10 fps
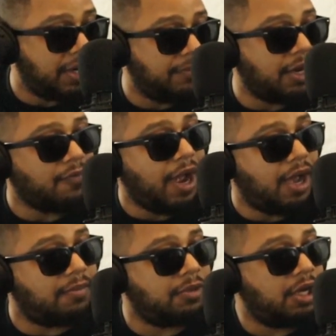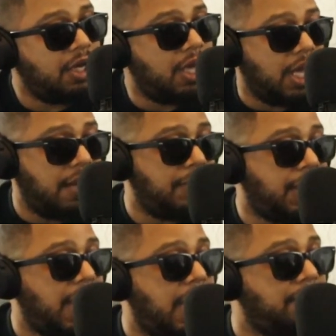and being robbed, and
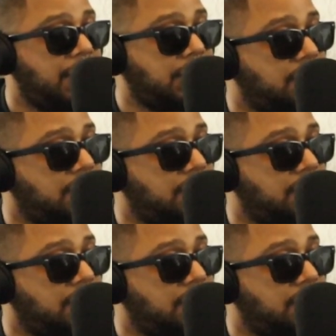became this